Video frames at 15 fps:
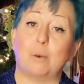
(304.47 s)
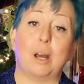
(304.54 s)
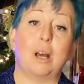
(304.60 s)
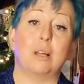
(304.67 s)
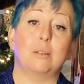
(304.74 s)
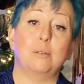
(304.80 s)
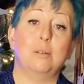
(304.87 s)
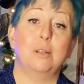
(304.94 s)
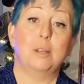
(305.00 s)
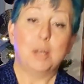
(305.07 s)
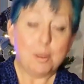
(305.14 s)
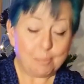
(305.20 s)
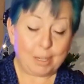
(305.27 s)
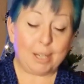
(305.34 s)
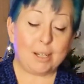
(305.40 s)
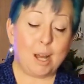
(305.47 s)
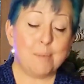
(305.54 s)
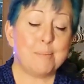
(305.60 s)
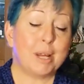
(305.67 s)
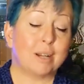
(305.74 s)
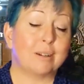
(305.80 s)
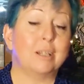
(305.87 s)
well. But I
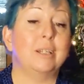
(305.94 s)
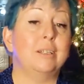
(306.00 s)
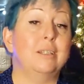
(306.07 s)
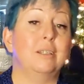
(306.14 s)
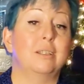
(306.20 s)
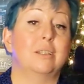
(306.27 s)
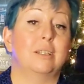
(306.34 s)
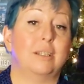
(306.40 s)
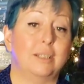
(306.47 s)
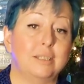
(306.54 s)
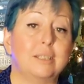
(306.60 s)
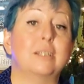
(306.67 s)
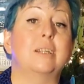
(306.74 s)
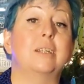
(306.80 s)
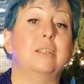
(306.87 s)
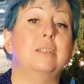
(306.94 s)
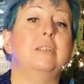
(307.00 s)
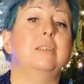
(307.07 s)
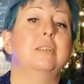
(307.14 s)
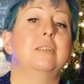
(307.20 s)
got married. I did it.